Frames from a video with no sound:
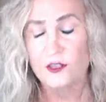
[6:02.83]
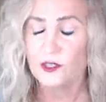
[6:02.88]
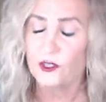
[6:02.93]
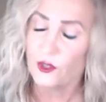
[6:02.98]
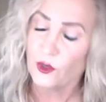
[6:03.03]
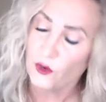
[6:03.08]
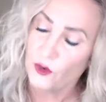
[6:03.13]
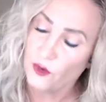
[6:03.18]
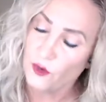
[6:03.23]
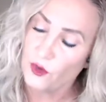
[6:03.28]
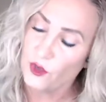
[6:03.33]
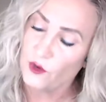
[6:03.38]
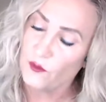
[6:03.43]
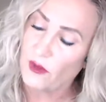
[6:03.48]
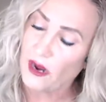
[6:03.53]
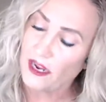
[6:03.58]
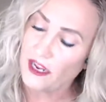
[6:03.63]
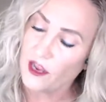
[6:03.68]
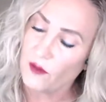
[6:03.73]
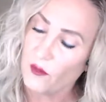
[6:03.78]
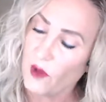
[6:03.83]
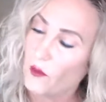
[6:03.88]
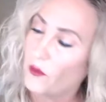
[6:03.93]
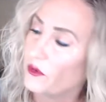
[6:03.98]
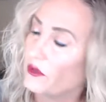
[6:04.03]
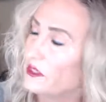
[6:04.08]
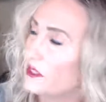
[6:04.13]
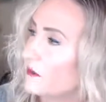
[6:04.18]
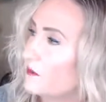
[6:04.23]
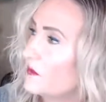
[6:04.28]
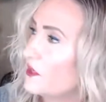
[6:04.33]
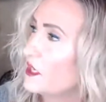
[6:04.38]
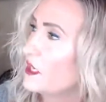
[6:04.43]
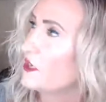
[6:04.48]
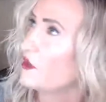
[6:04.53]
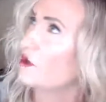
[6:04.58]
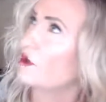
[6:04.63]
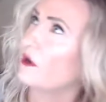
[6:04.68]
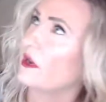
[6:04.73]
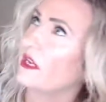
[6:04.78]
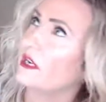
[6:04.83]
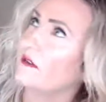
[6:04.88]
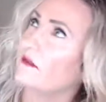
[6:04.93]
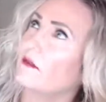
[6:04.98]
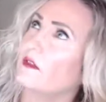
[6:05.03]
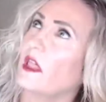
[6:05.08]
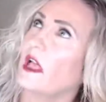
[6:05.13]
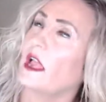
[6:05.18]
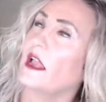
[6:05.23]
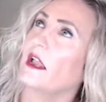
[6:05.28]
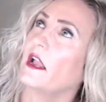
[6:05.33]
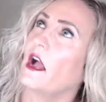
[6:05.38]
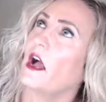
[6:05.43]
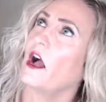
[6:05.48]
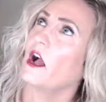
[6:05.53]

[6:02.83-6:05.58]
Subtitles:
So you might come up with something creative like